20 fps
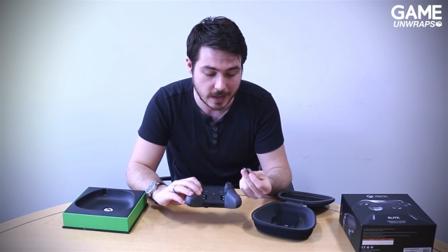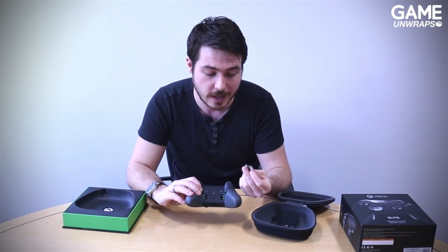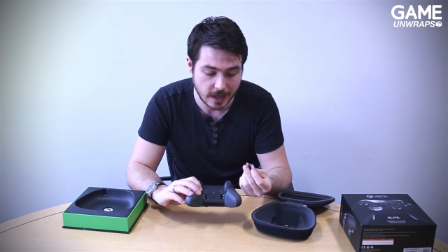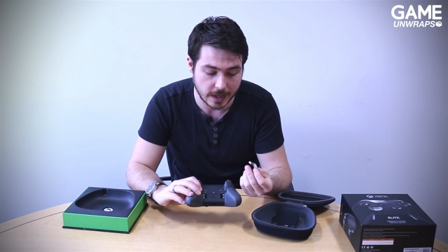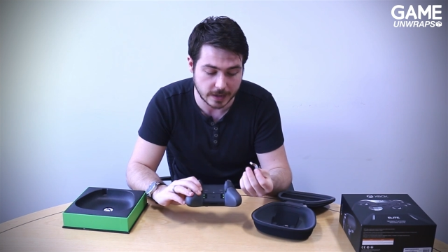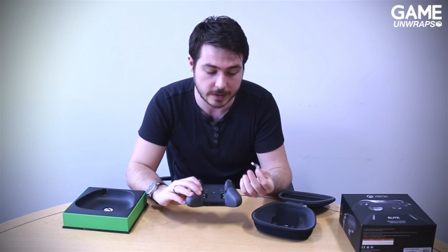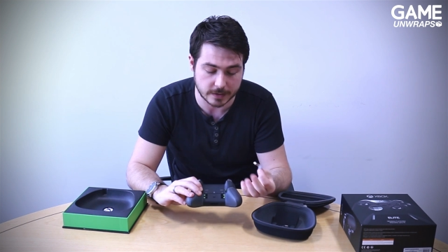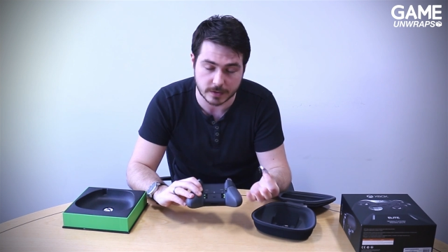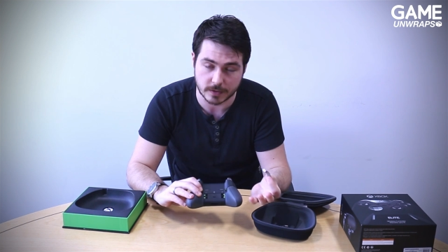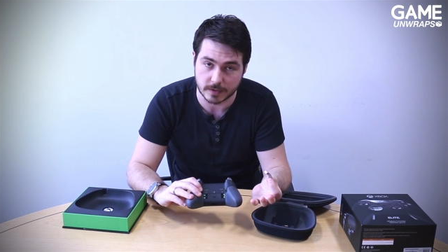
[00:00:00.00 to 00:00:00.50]

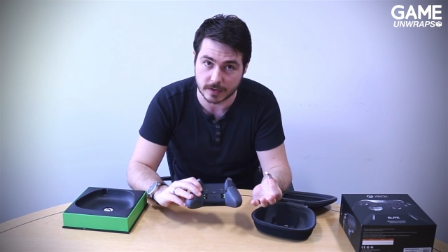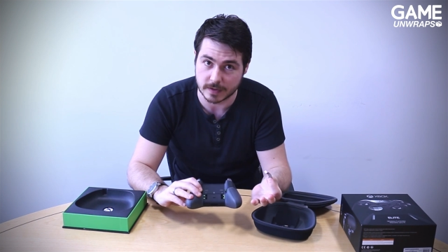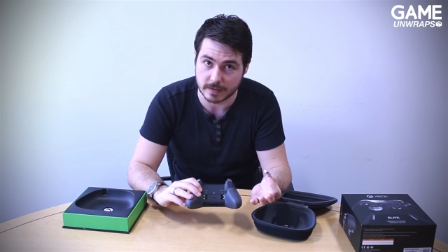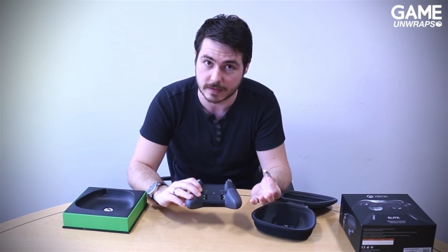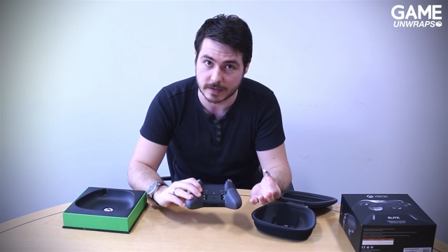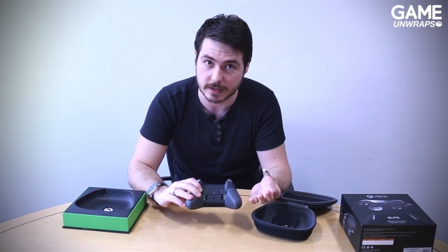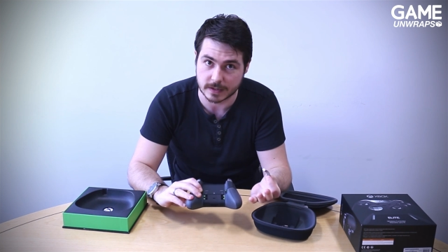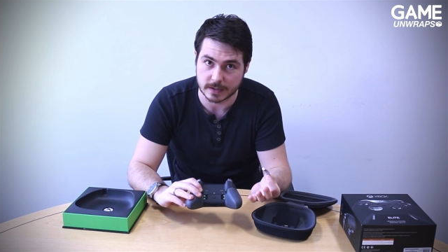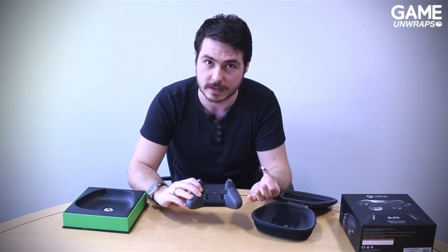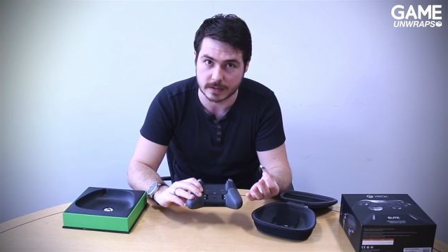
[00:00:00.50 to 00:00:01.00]
And I know what you're
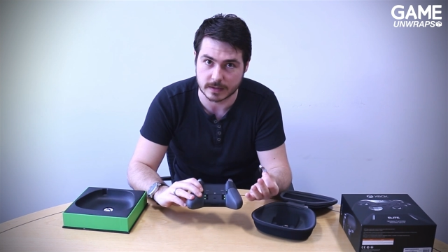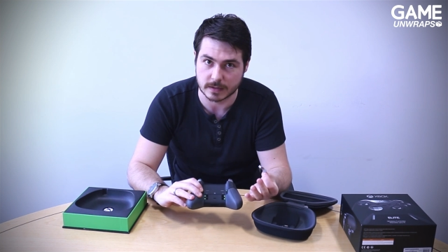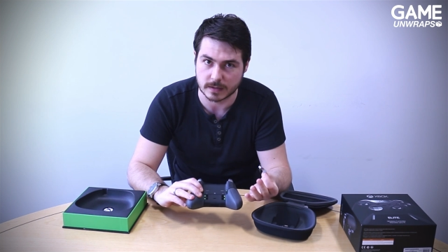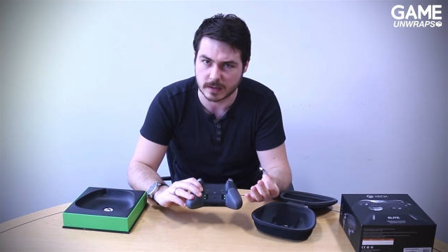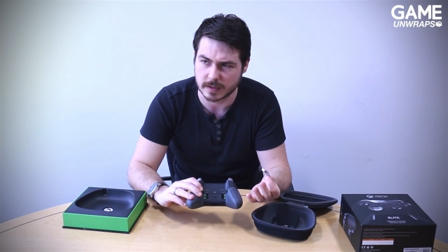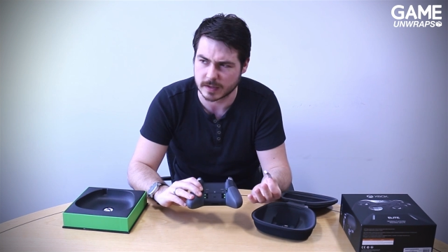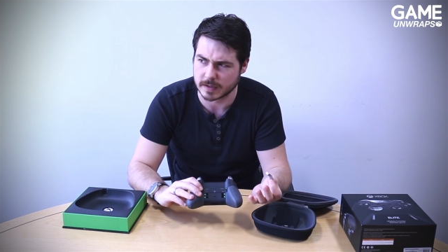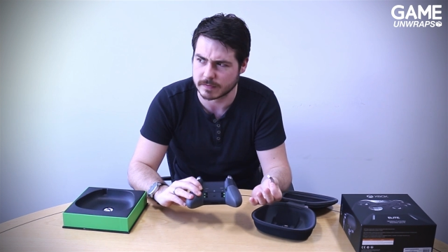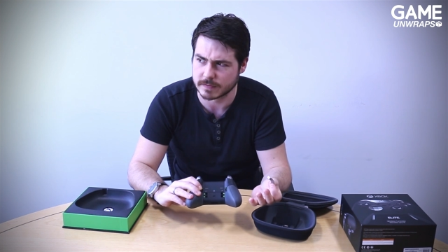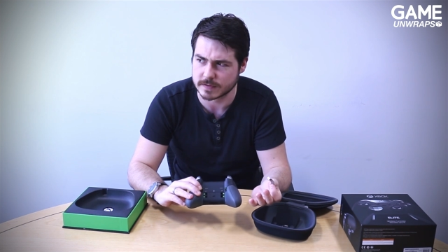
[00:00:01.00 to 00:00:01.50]
thinking,
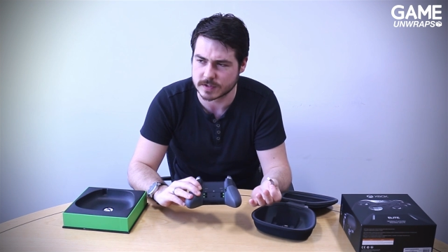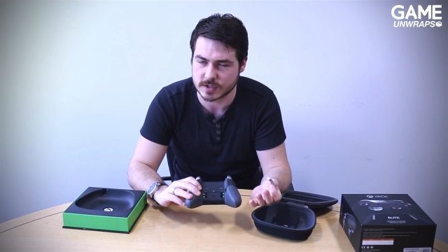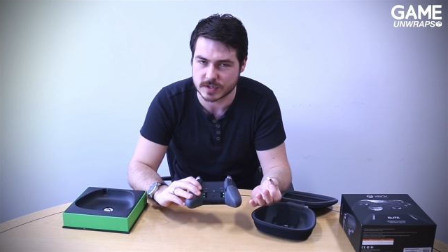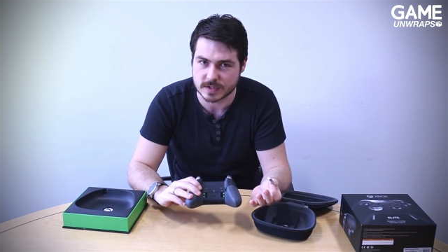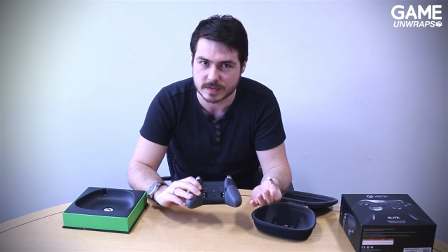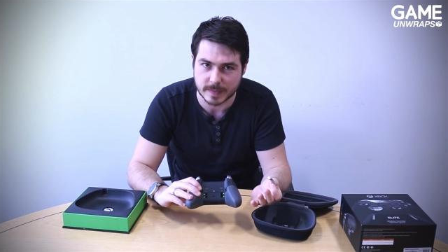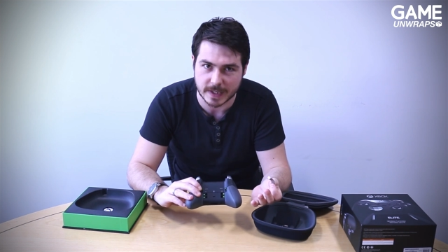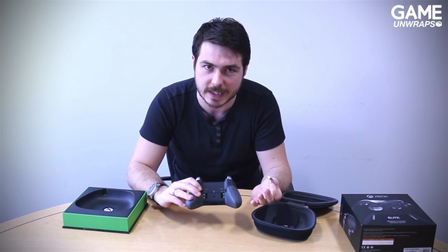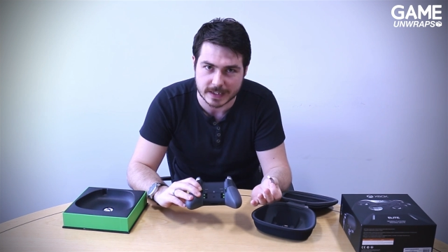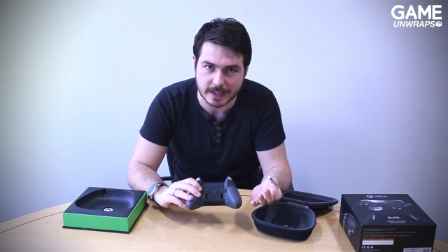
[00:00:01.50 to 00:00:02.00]
like if it's
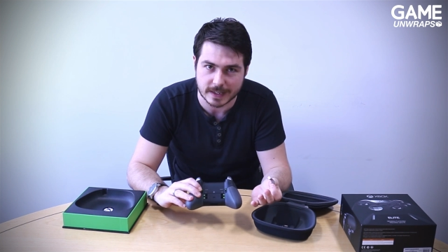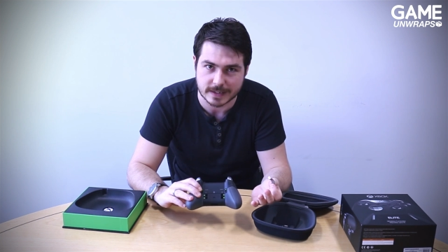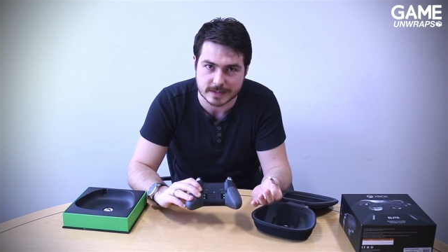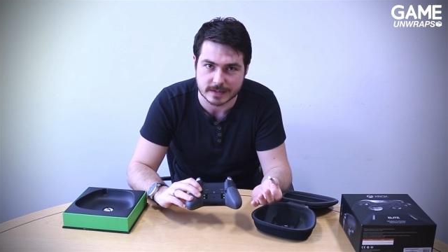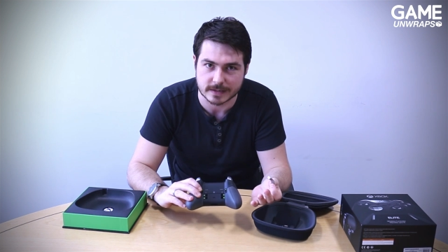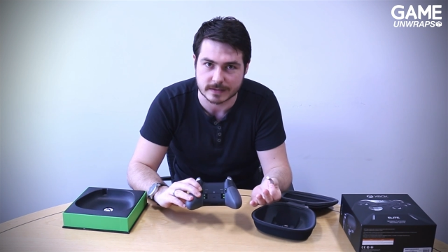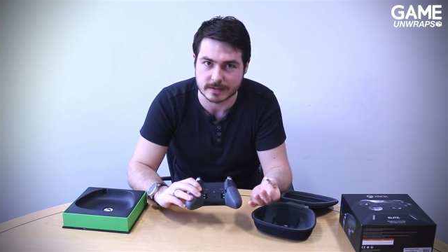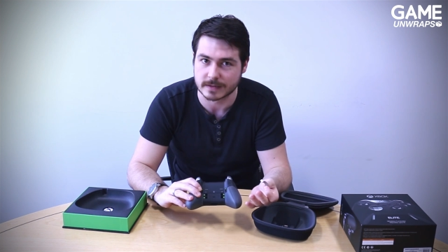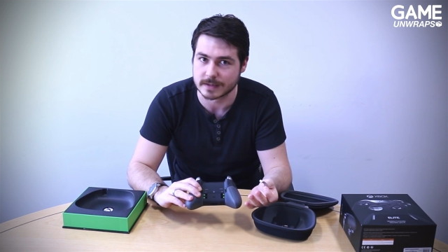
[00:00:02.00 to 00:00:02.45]
just magnetic,